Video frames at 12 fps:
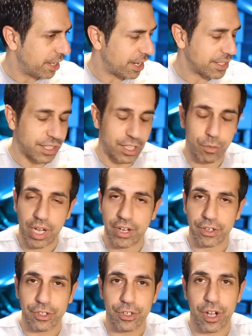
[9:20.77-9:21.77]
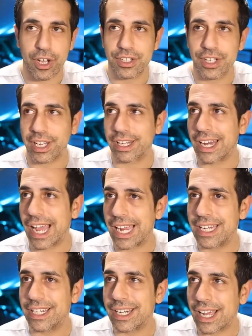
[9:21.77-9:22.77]
I tell you what, her dog's like
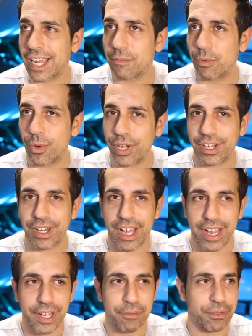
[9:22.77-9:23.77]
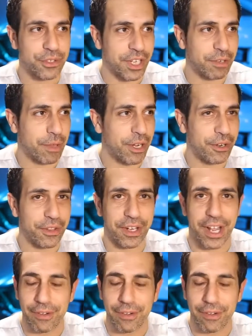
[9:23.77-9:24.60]
99.9% better than